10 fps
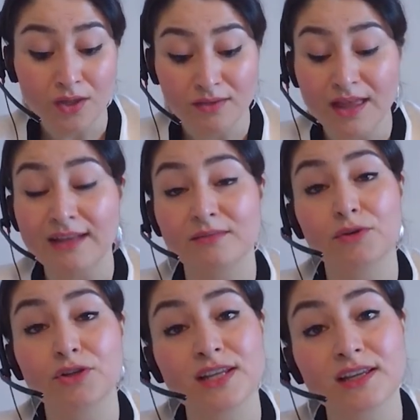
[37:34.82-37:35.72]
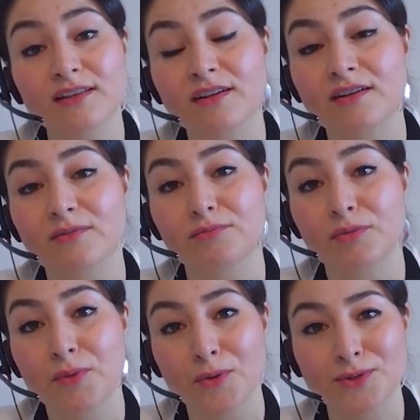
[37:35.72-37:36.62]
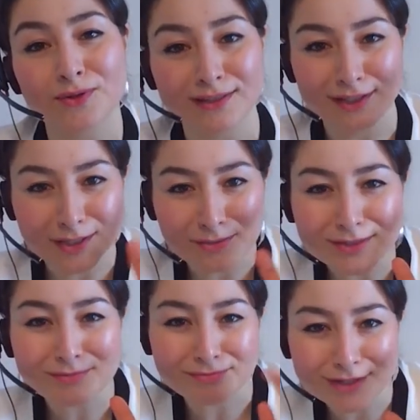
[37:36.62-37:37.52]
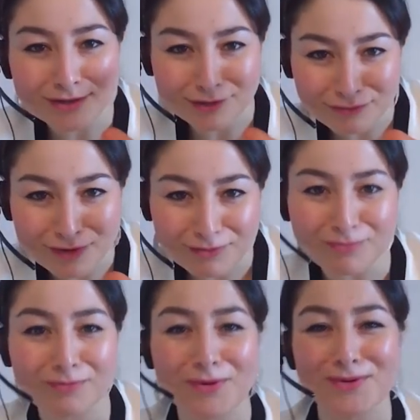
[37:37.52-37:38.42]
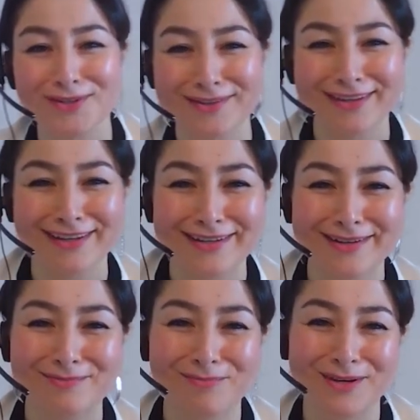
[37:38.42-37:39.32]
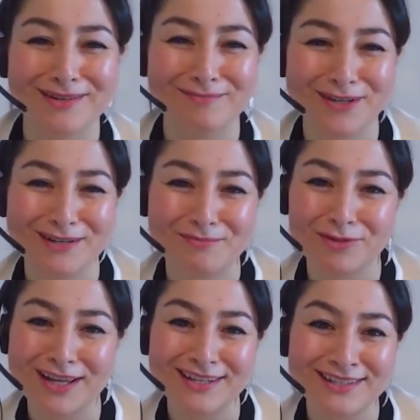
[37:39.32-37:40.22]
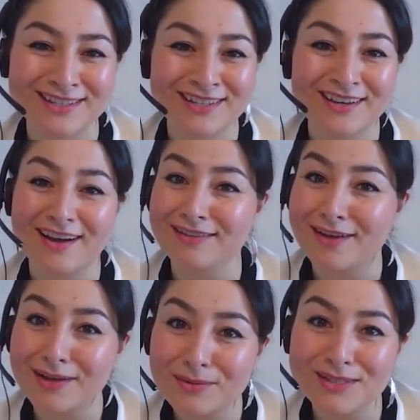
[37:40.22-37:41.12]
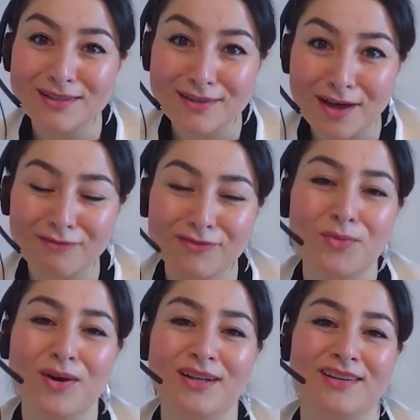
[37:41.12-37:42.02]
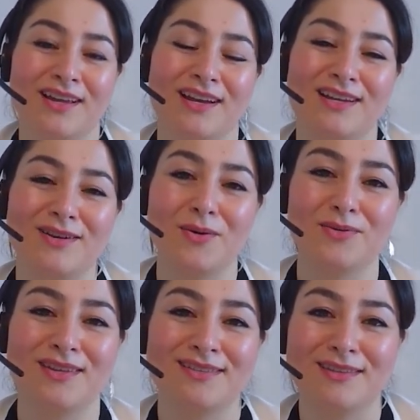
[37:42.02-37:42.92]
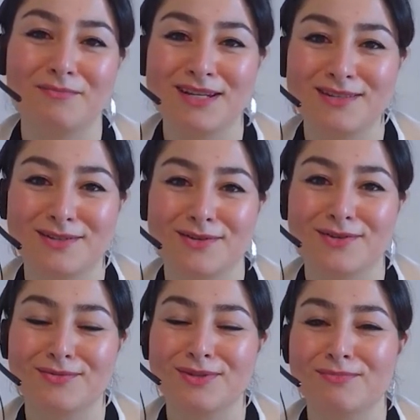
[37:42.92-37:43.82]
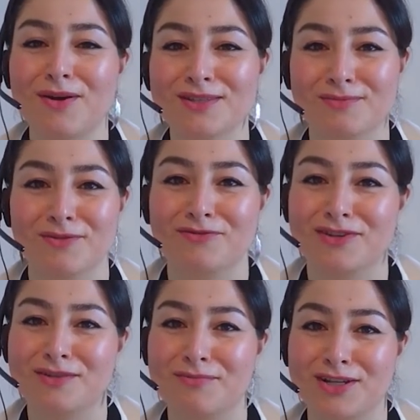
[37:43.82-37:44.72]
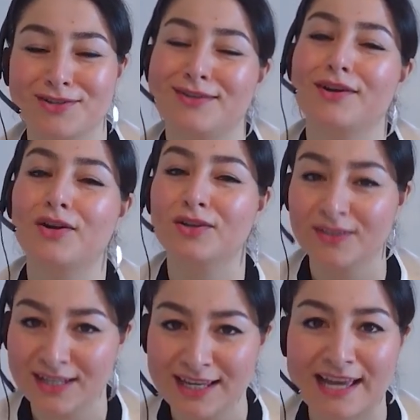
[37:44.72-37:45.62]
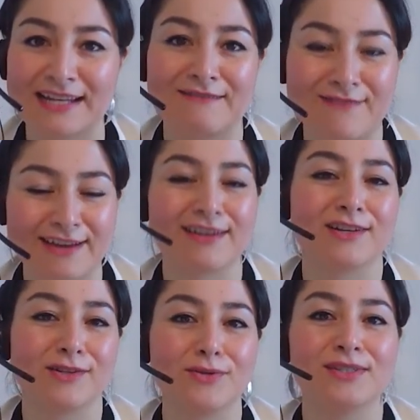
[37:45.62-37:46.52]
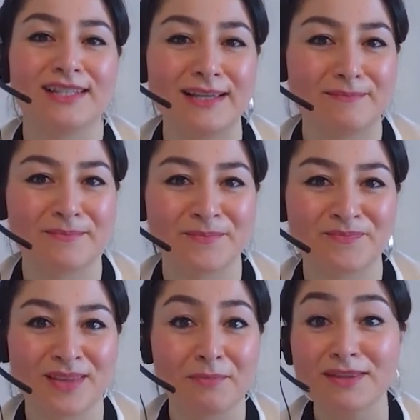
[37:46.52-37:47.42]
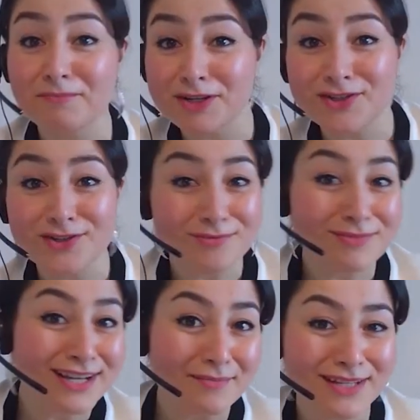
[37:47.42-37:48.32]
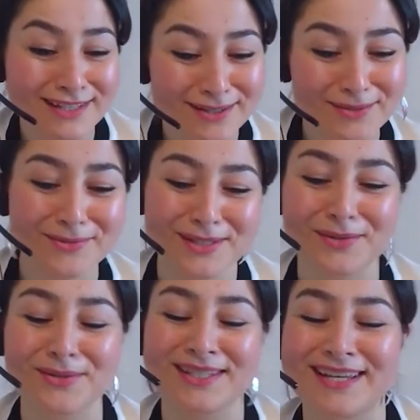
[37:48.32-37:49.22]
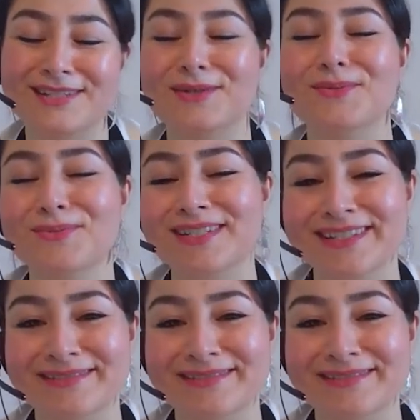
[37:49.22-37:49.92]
that particular proposal, I think it was the, the fifth proposal that you had put put in place. I thought it was a thoughtful one and I know that the ministers responsible for the budget are looking at it very closely. But the budget should be coming soon, so stay tuned.